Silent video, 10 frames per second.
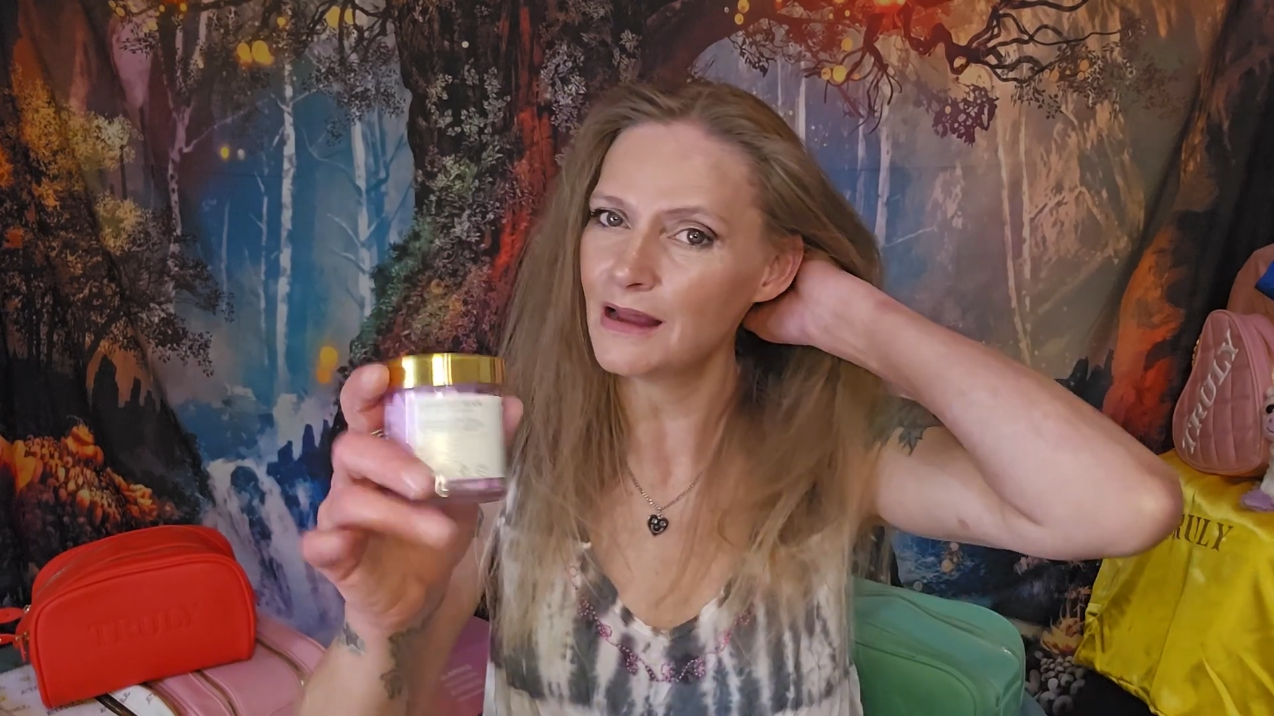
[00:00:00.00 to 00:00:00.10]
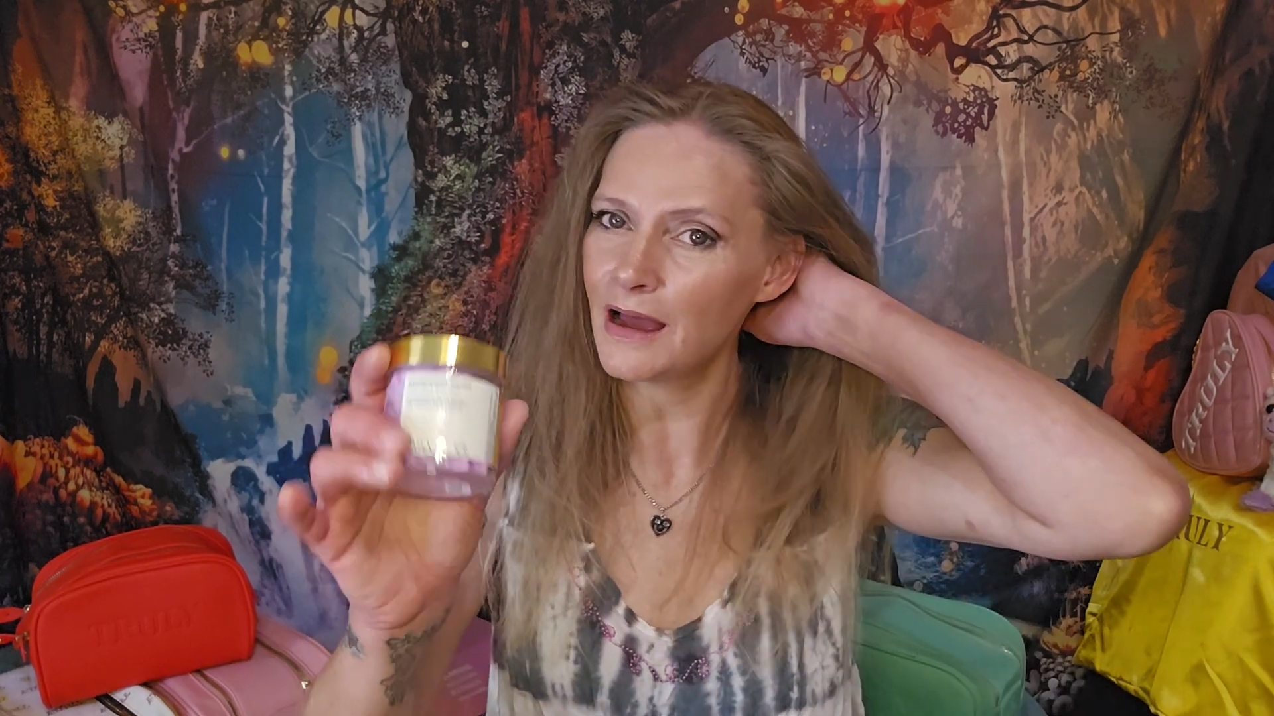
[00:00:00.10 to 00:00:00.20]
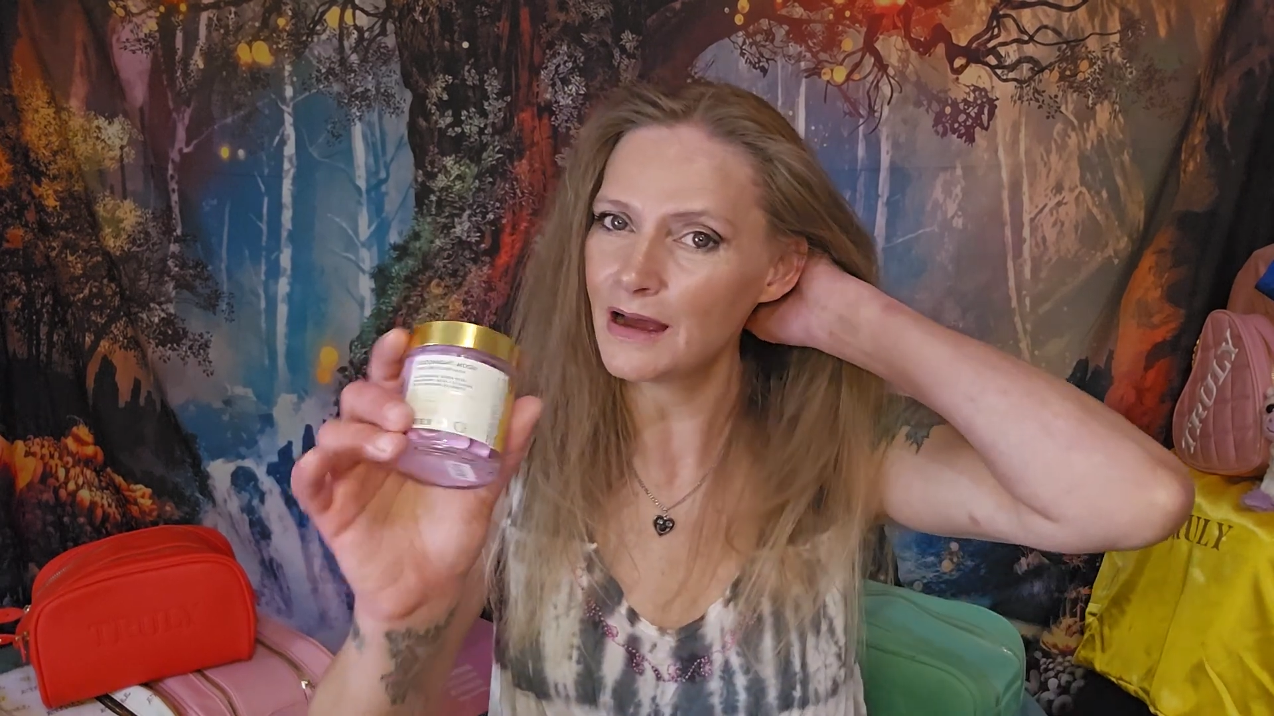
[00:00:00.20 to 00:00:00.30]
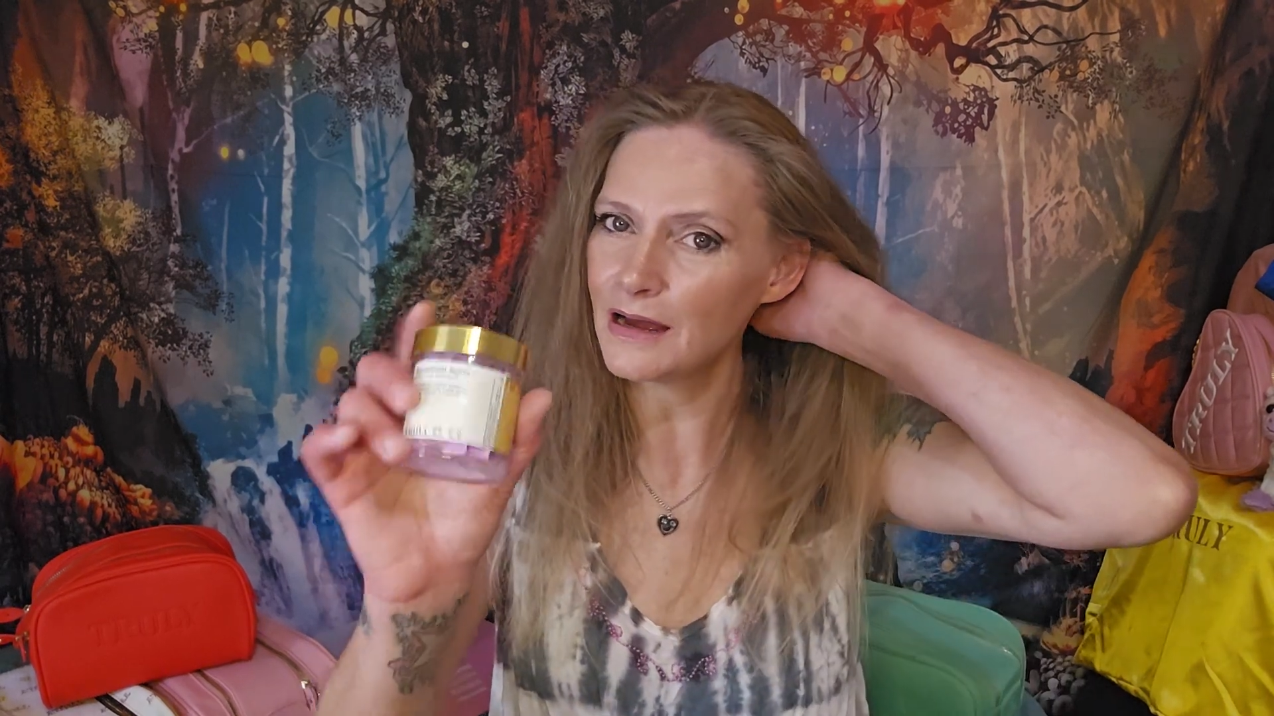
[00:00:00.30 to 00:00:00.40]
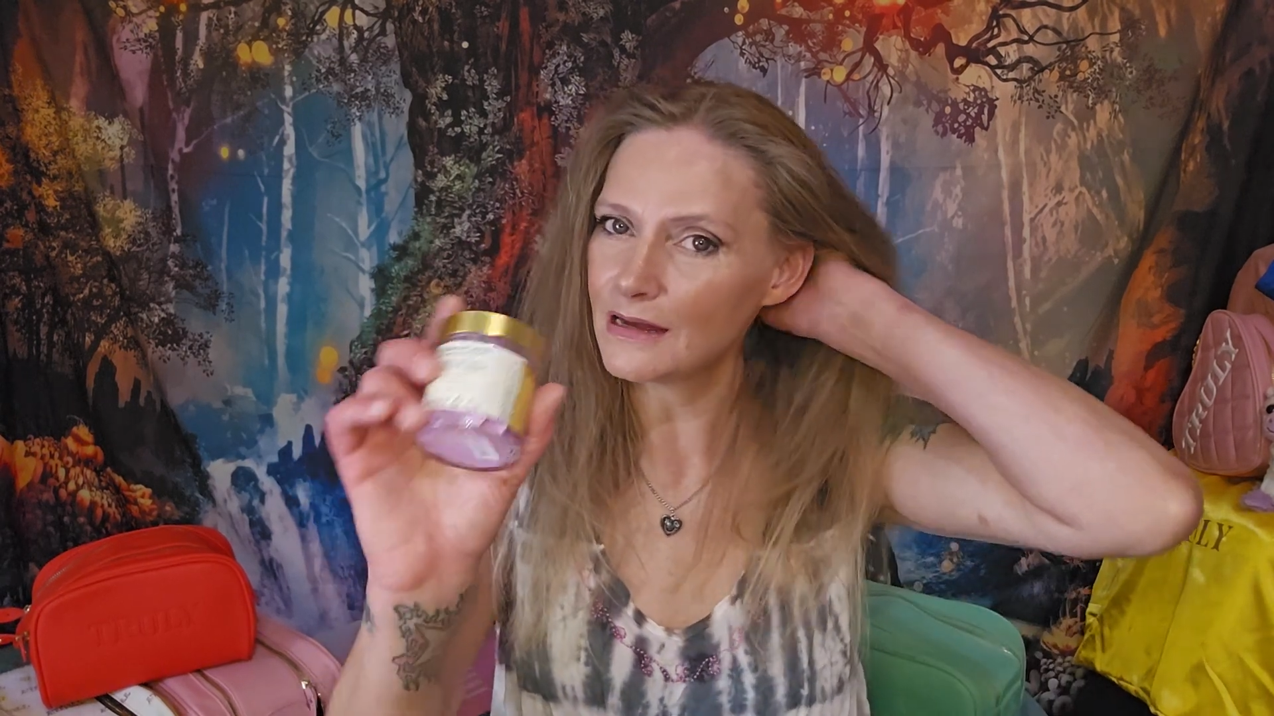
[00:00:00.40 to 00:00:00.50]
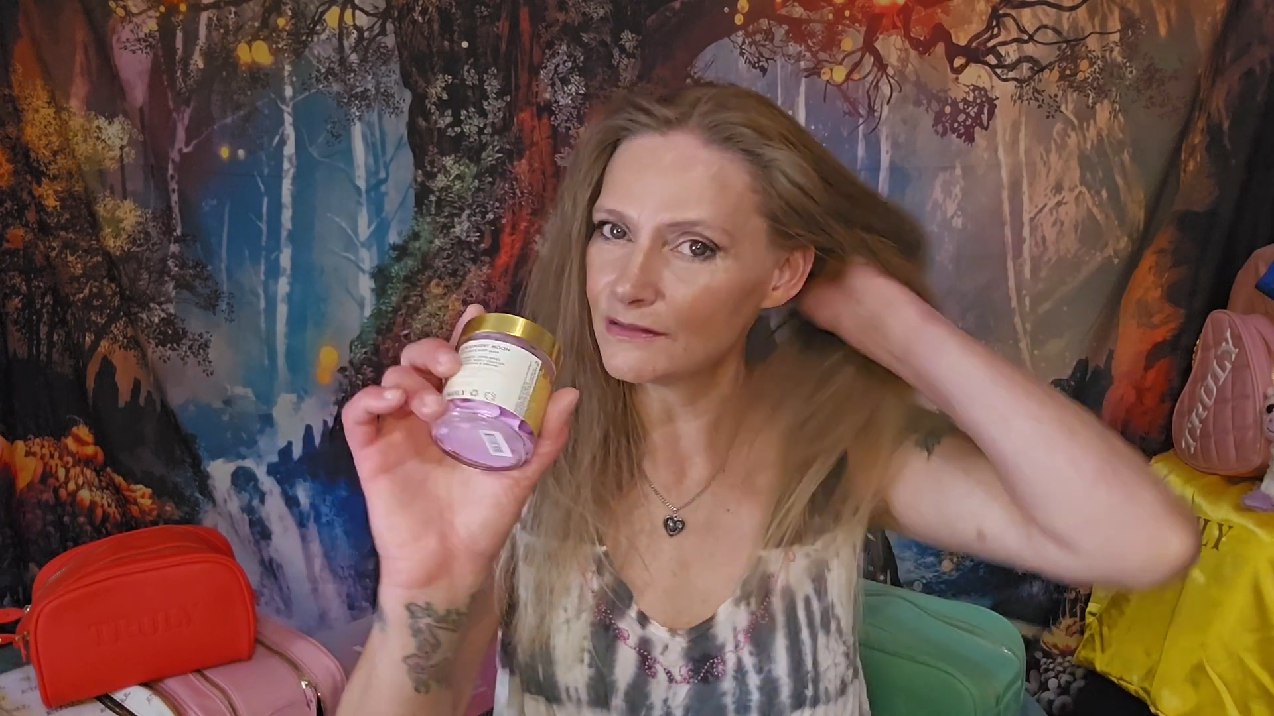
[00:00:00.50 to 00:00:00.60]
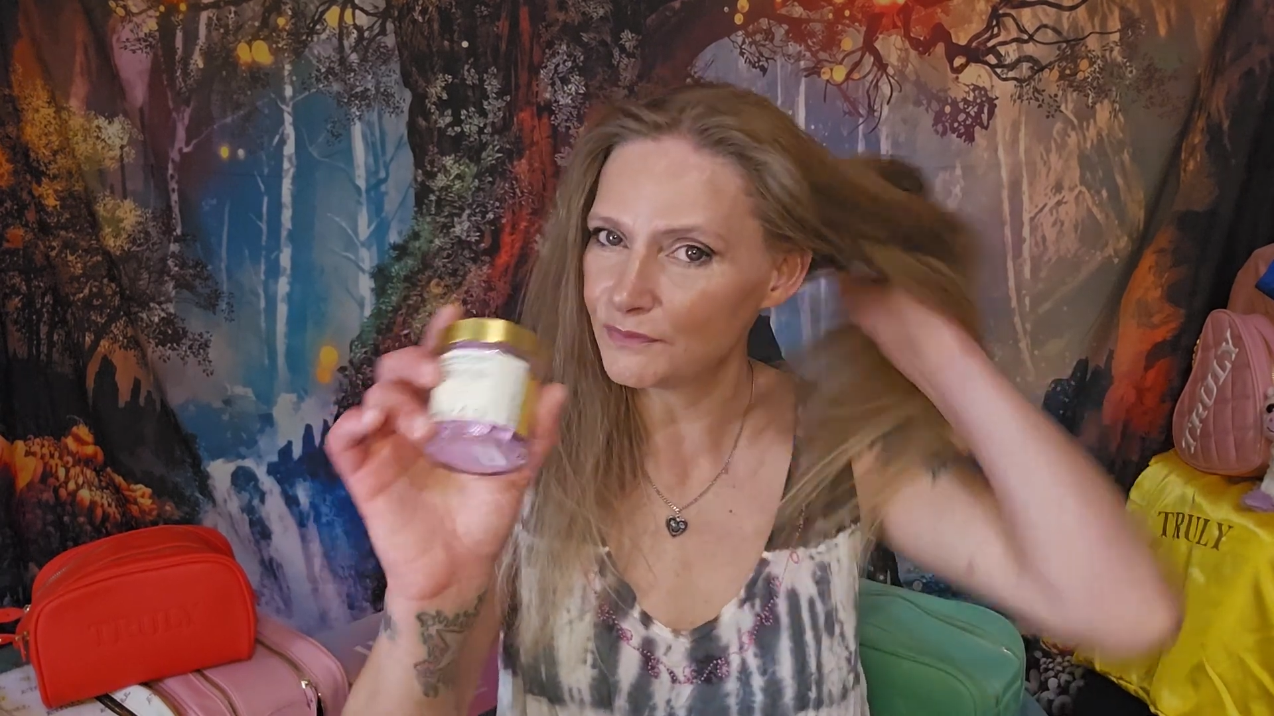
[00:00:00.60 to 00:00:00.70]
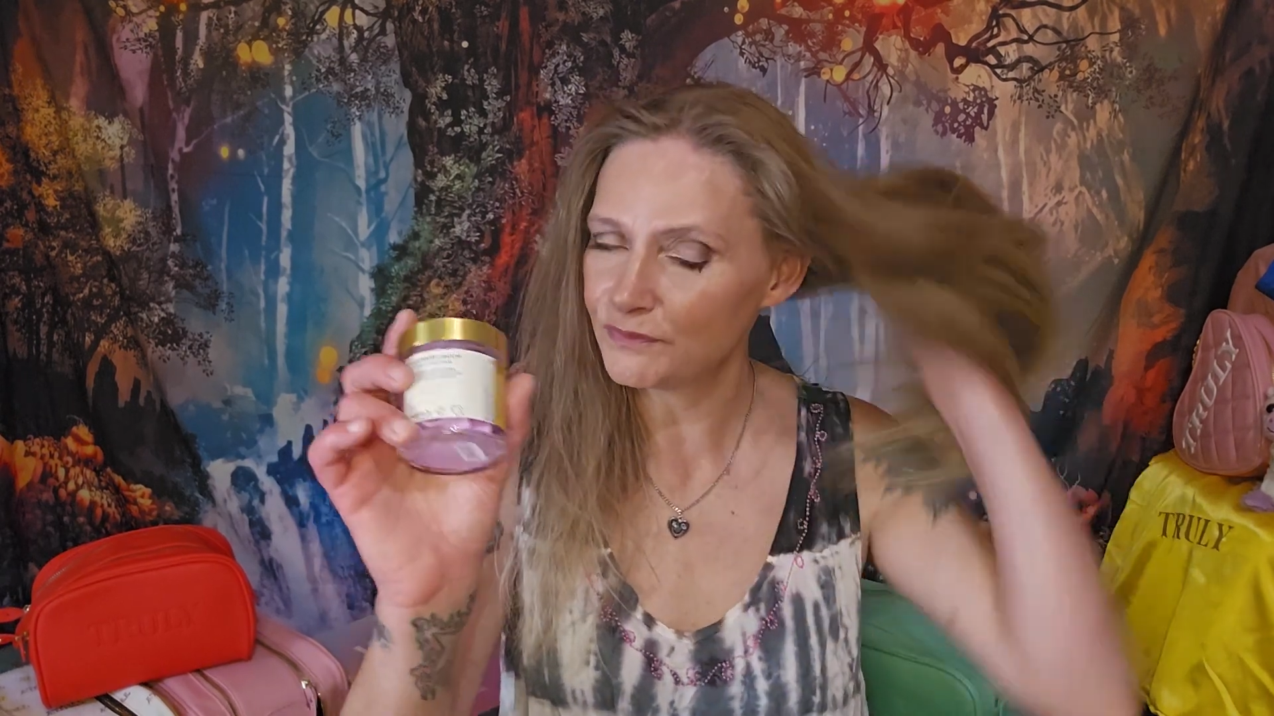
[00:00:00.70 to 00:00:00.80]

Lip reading: I